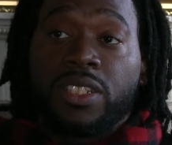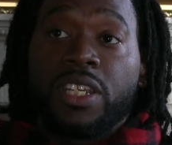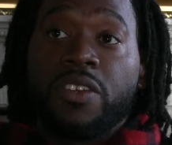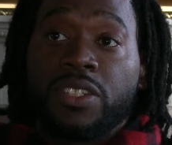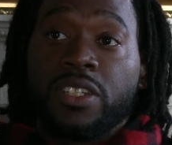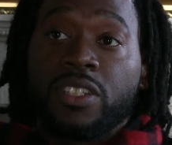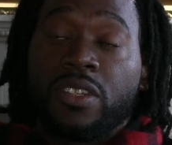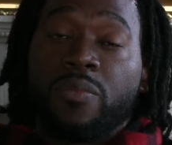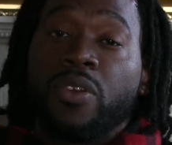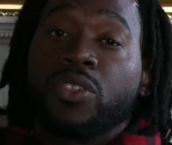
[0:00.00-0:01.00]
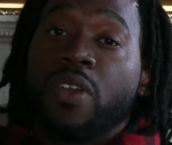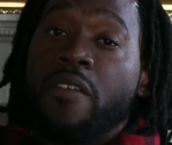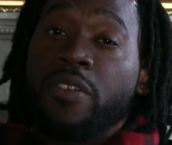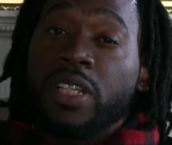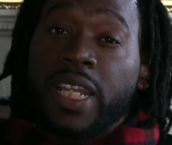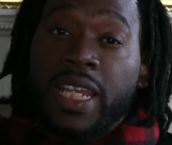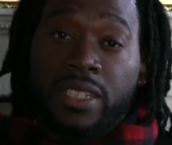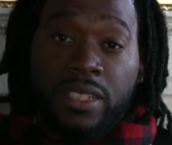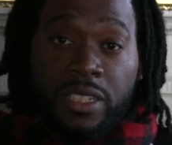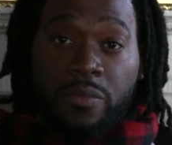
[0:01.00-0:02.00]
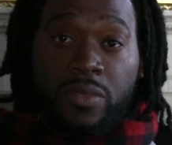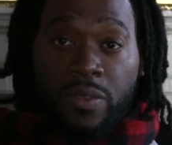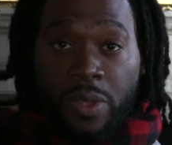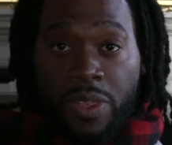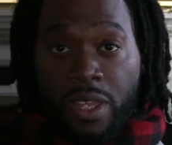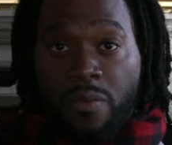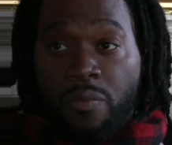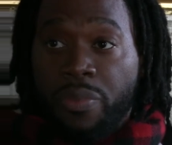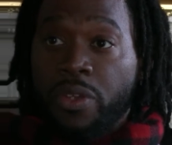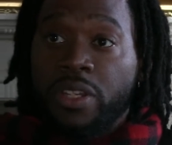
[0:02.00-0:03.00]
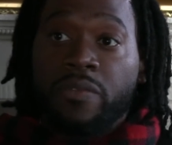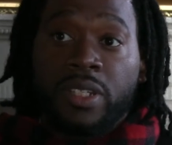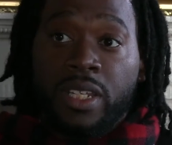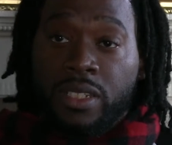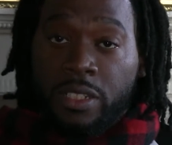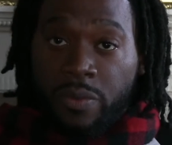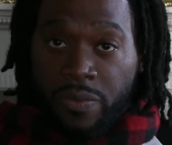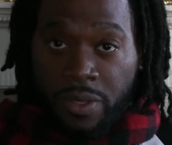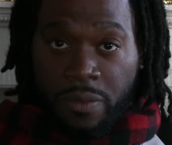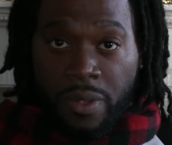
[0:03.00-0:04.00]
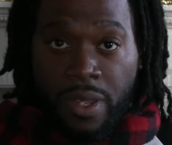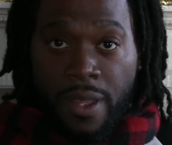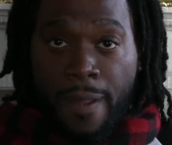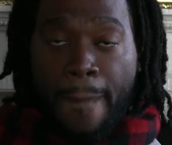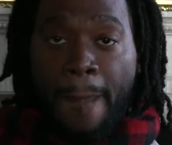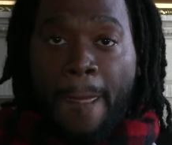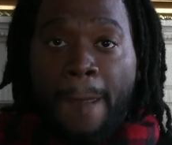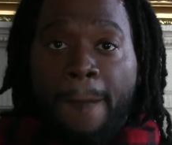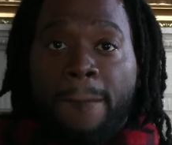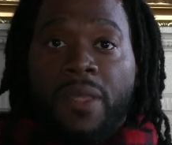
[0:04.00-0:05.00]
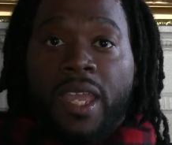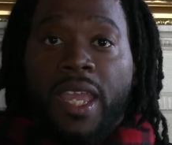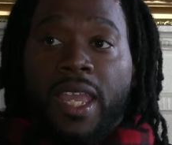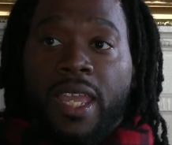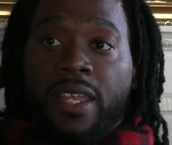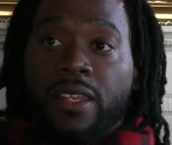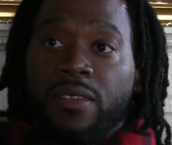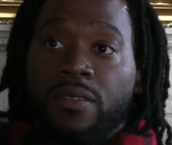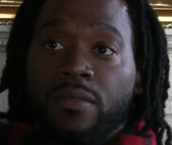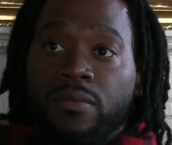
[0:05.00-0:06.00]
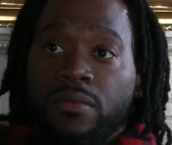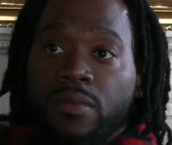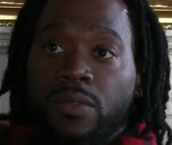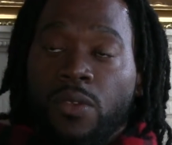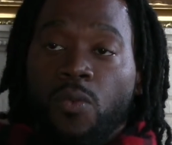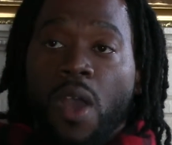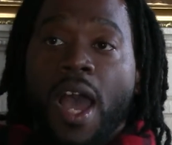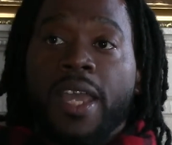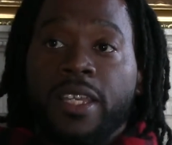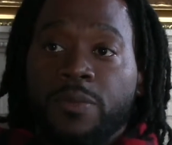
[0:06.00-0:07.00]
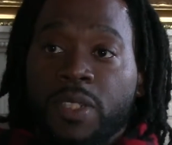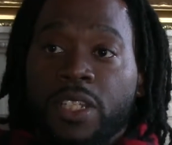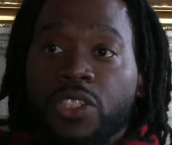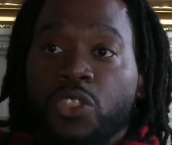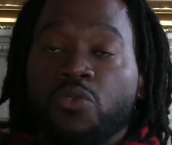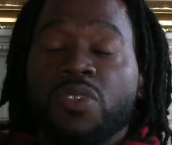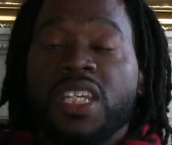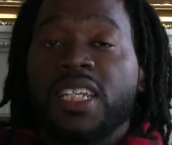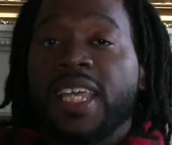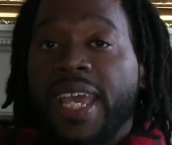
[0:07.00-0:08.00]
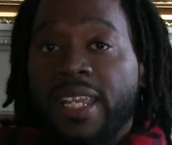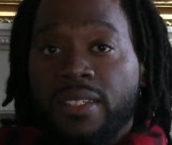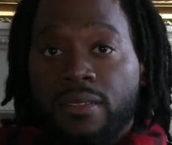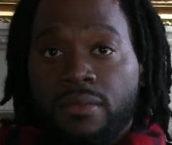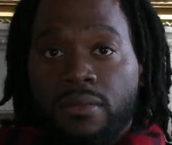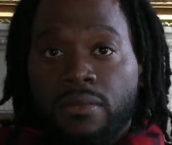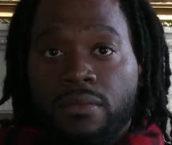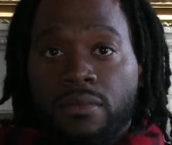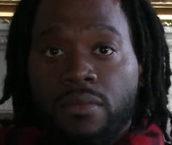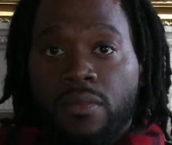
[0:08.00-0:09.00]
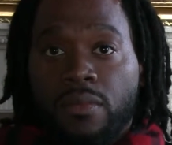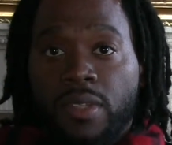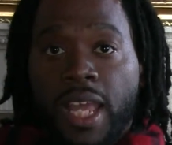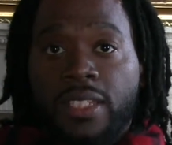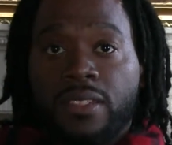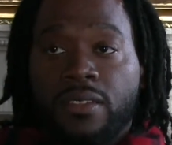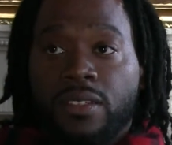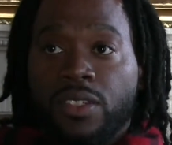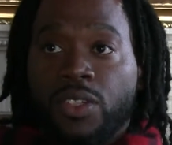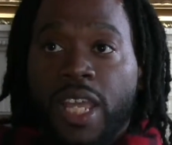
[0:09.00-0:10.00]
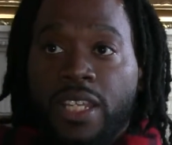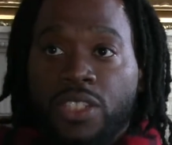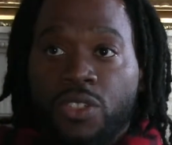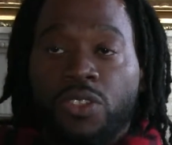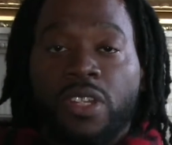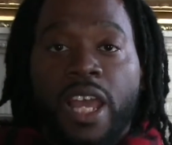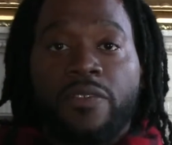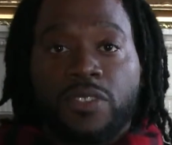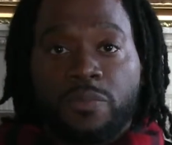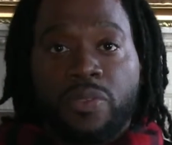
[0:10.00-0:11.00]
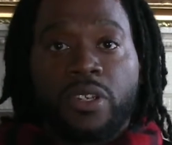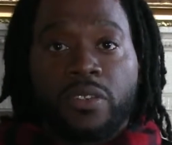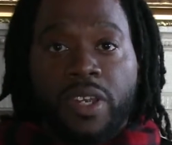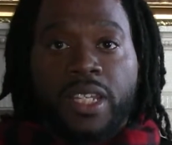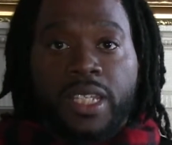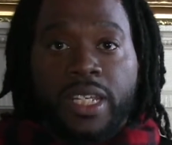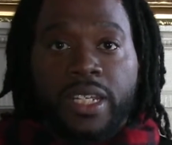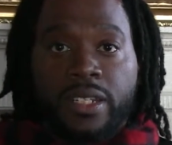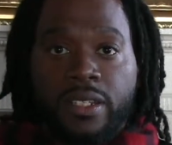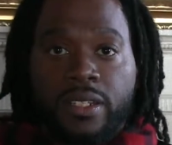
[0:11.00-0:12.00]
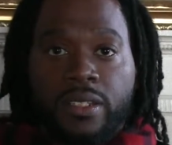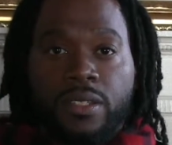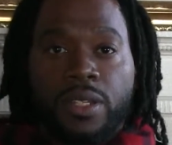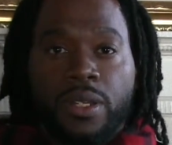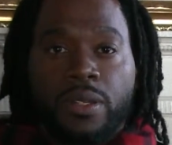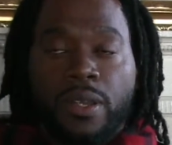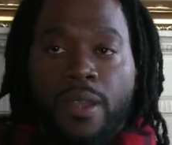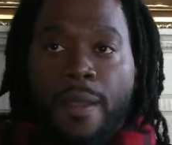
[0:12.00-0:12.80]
serious and it's important to have a relationship with him, build a relationship with him. And the why is because you need that. That's your life support right there. You know.